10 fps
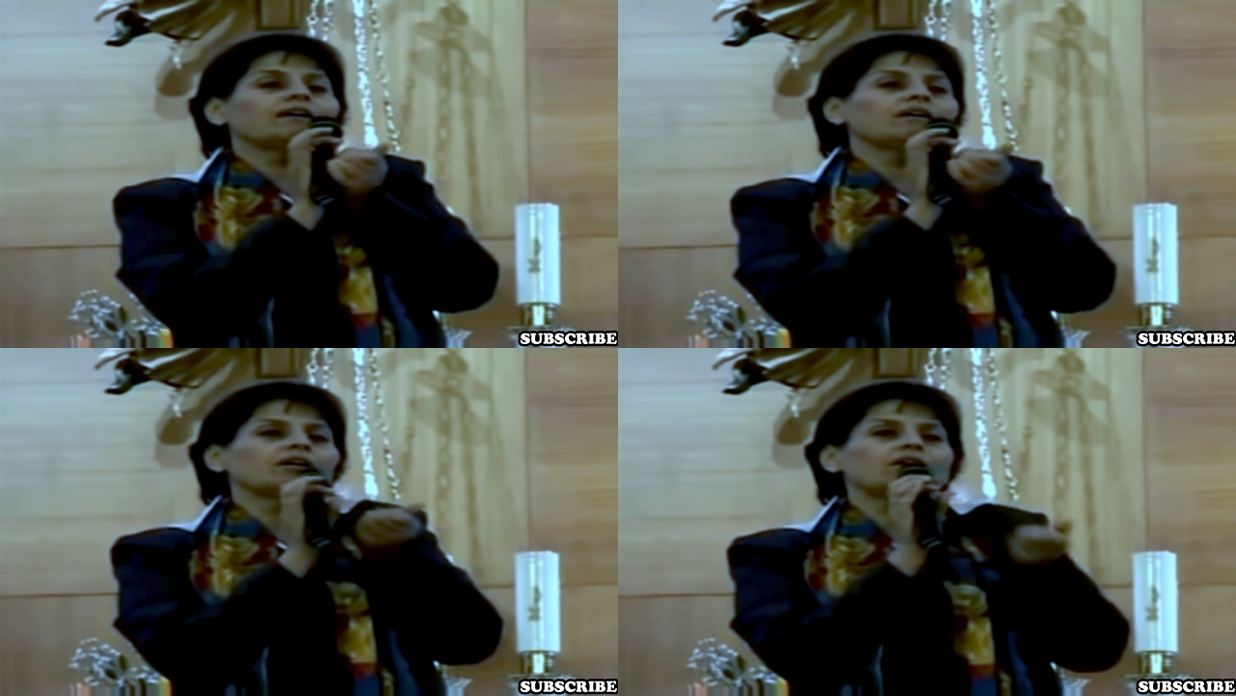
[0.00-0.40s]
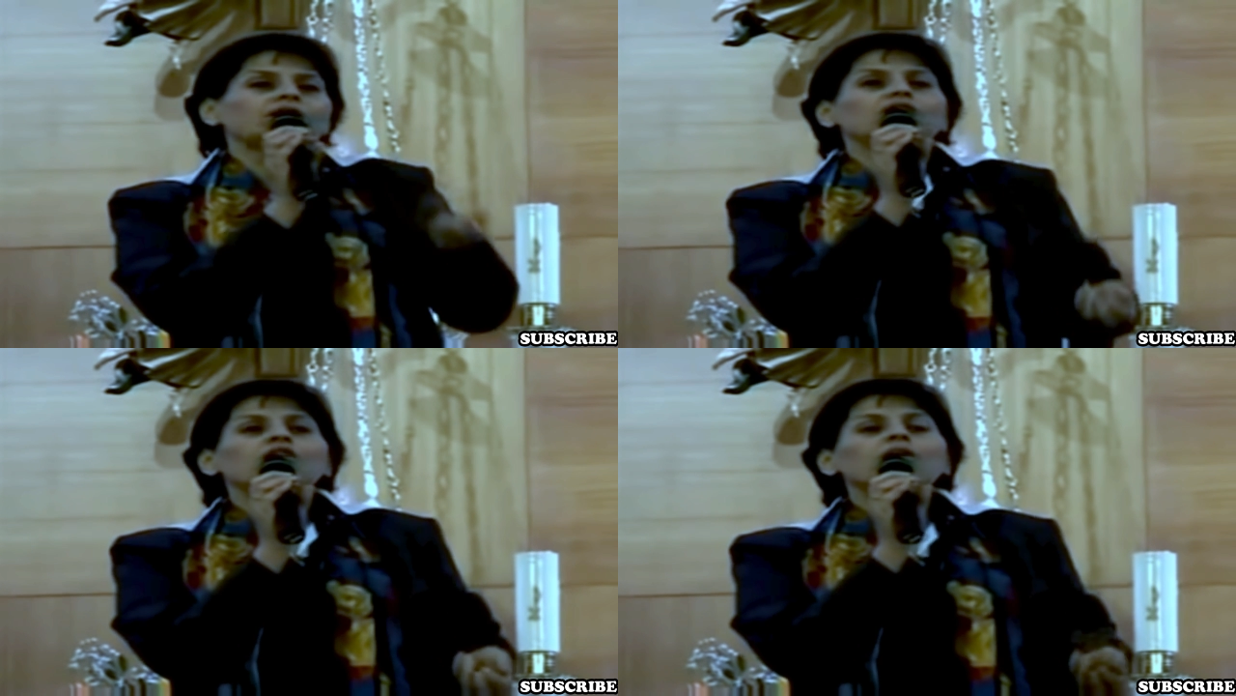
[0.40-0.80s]

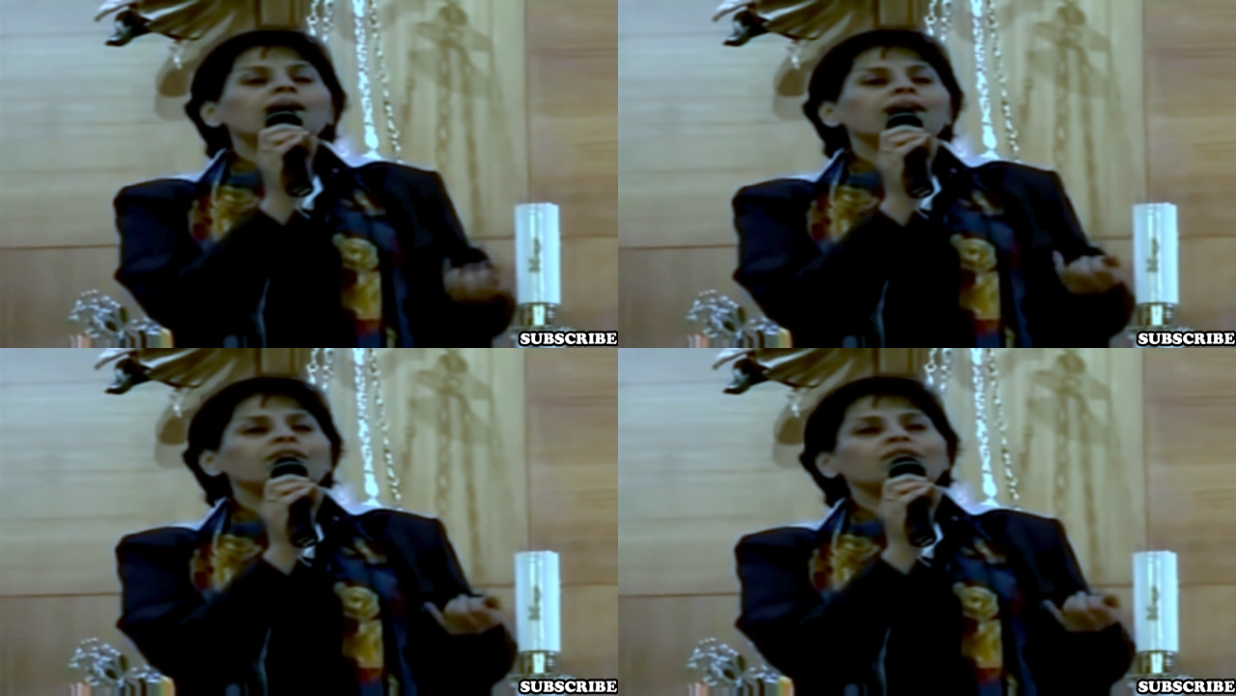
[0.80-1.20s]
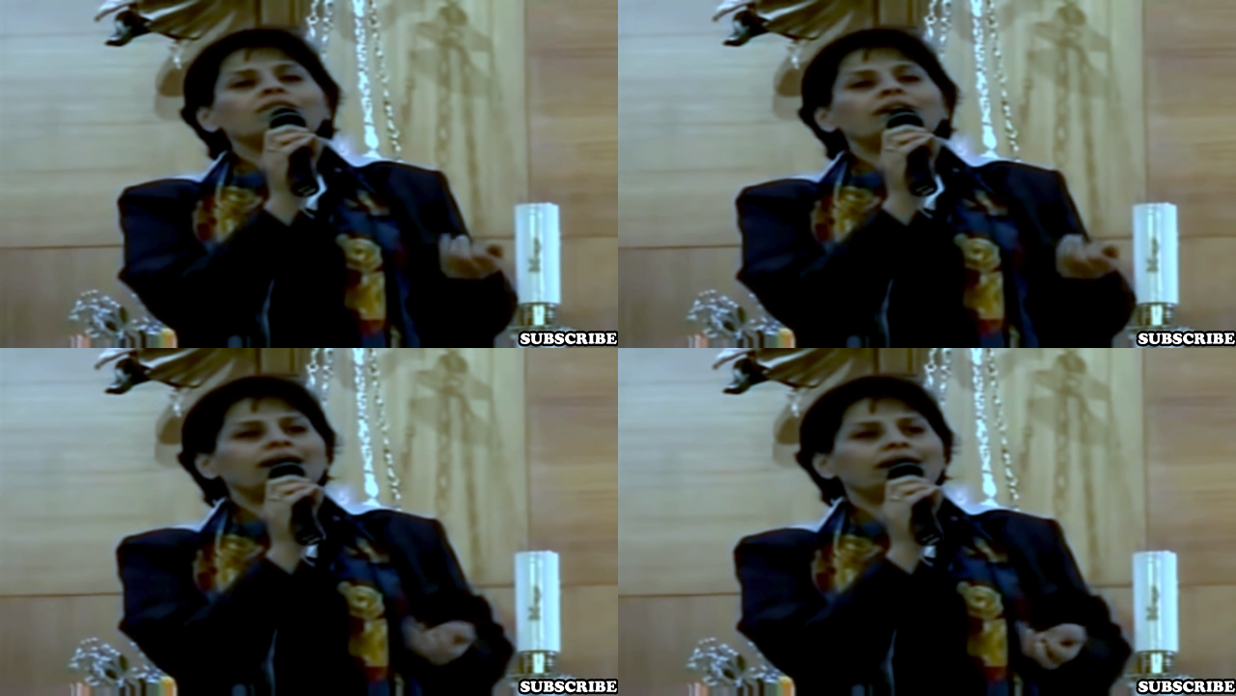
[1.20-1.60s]
So my
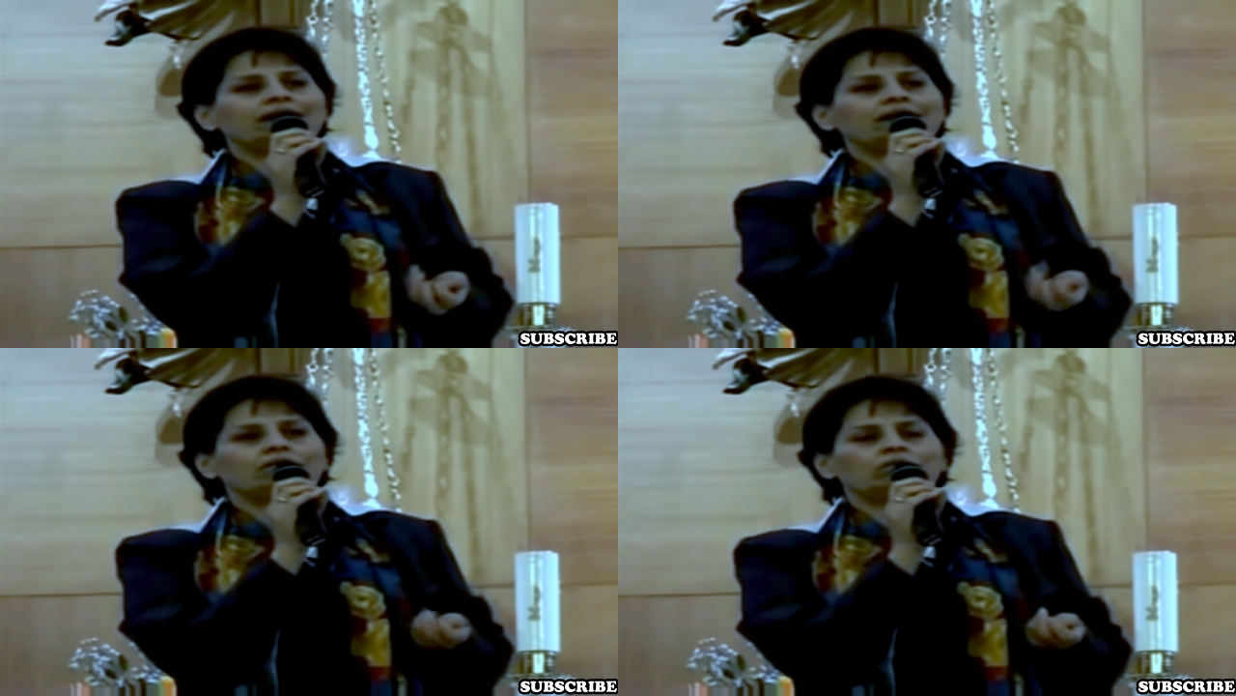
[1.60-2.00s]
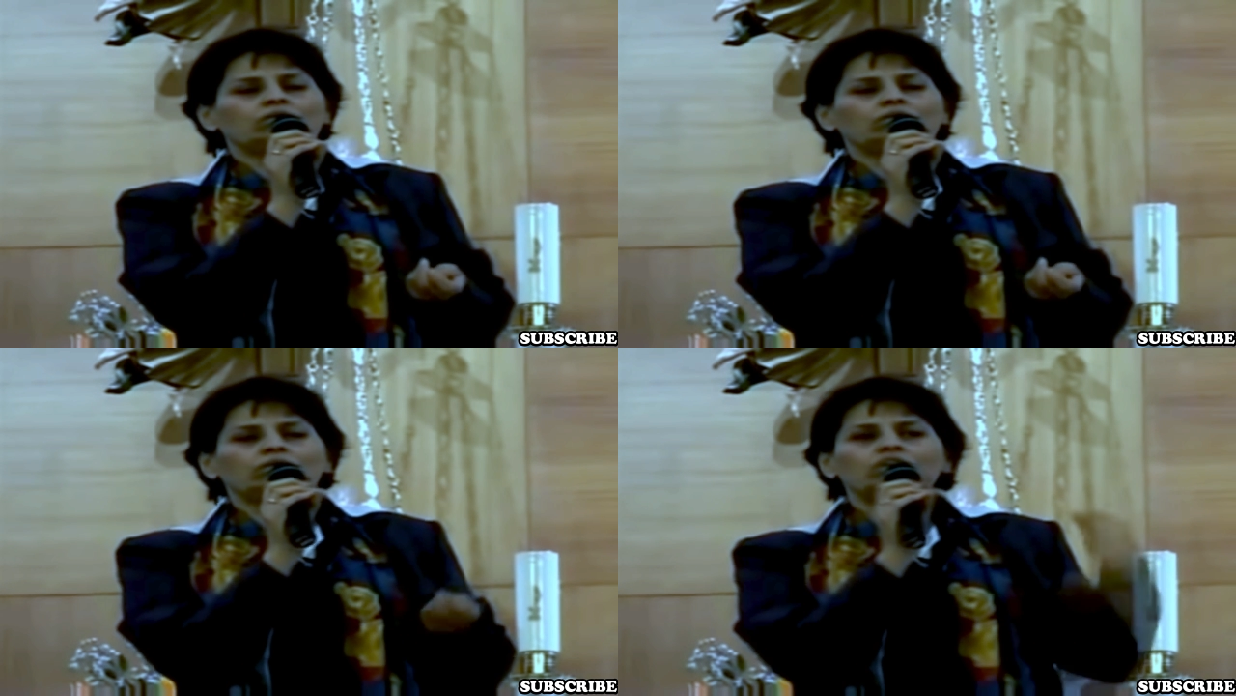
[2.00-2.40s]
mind and
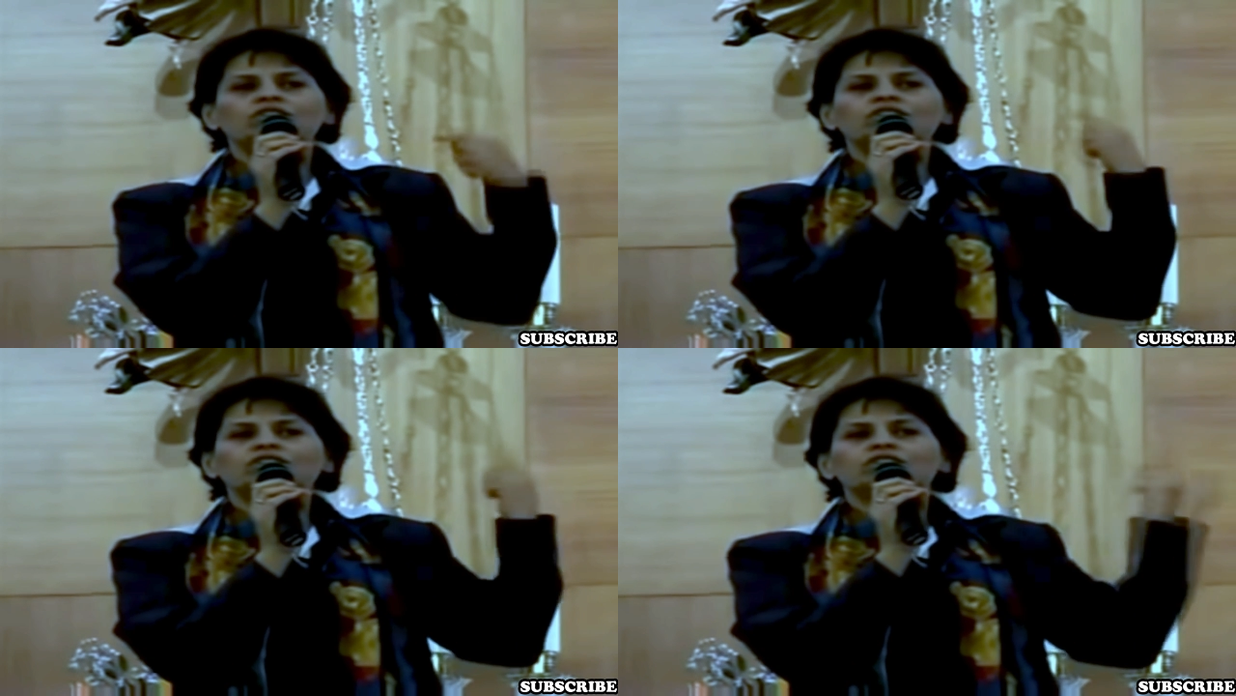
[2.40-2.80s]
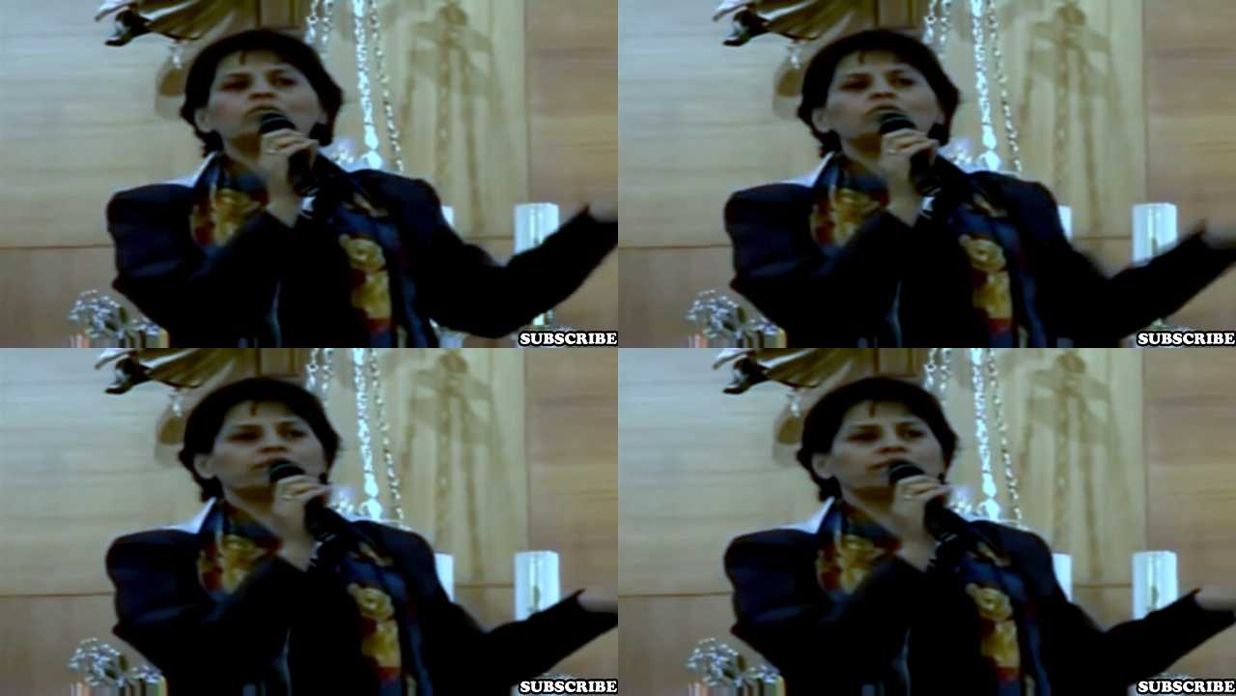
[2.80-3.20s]
my intellect
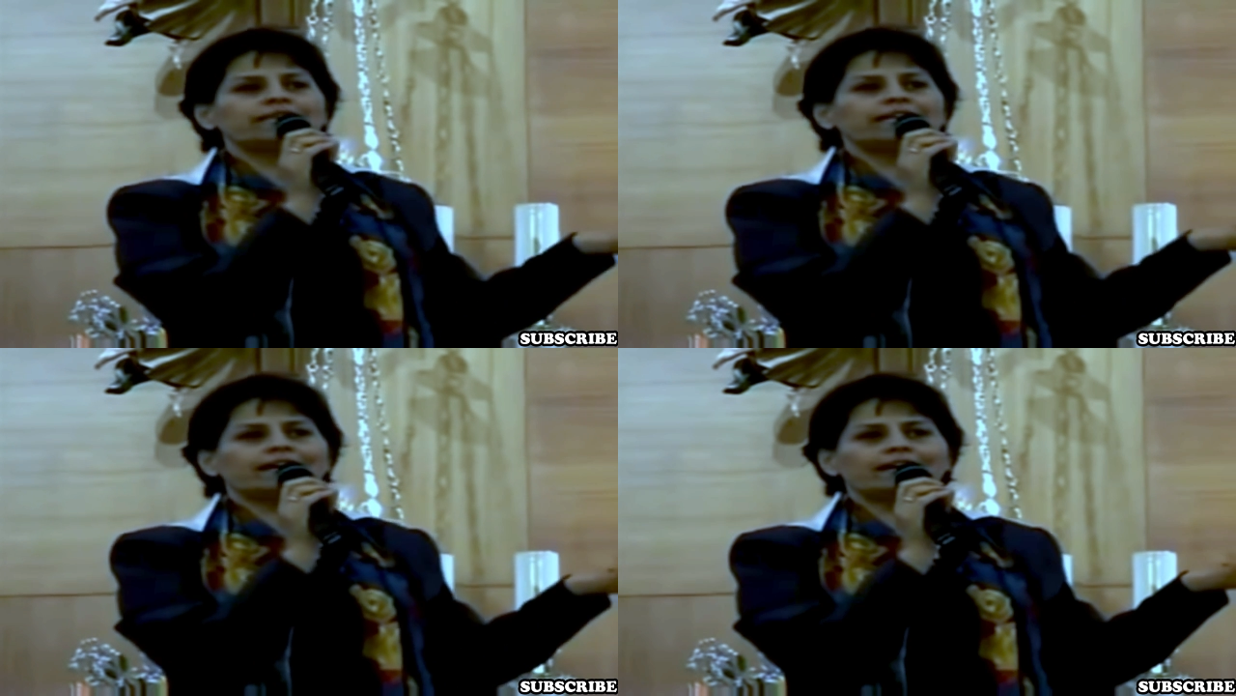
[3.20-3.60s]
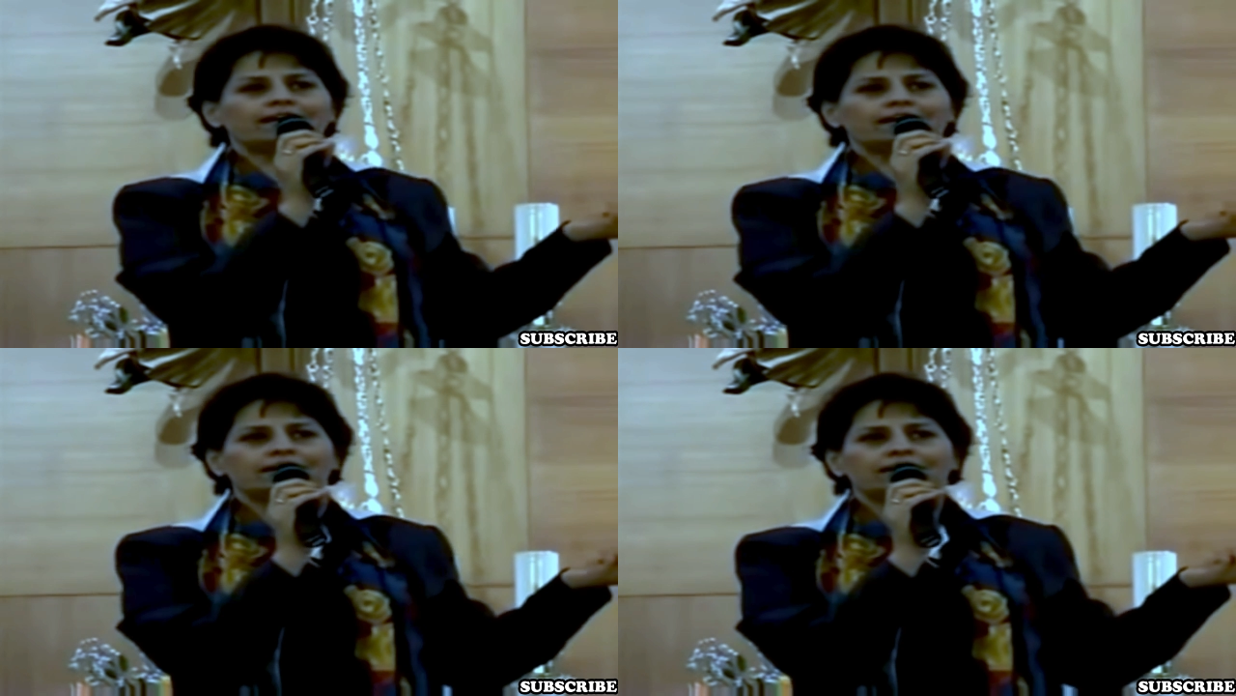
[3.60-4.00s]
were
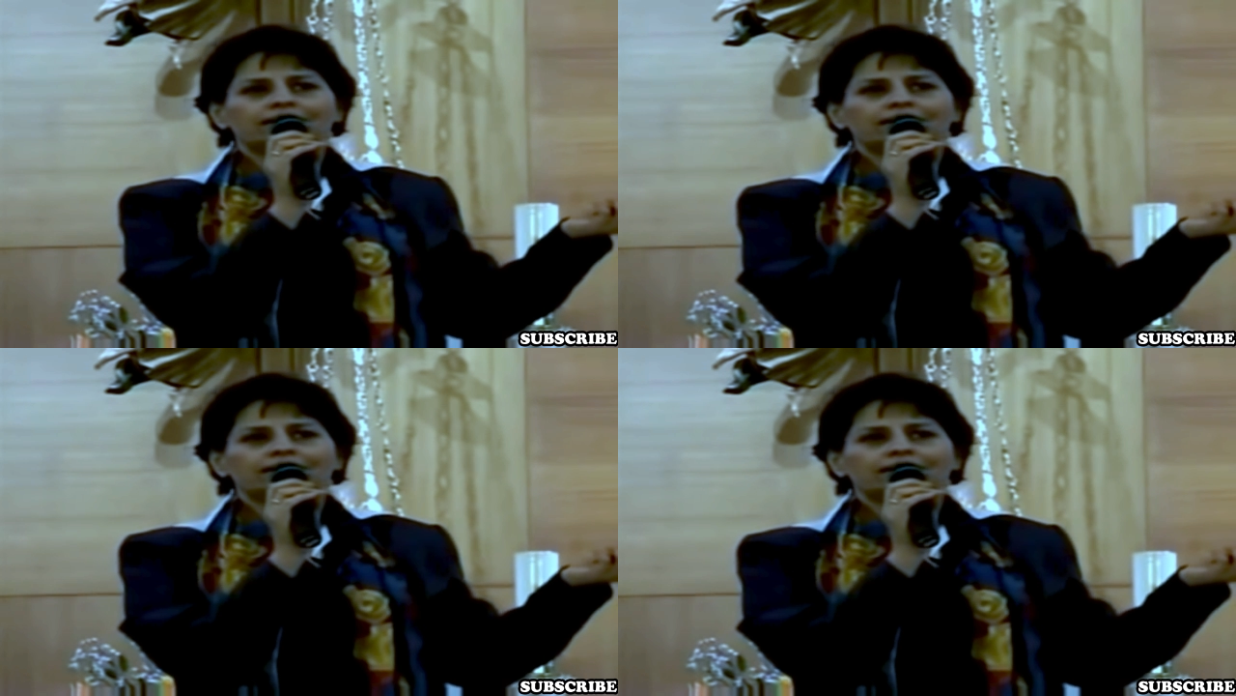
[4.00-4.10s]
closed.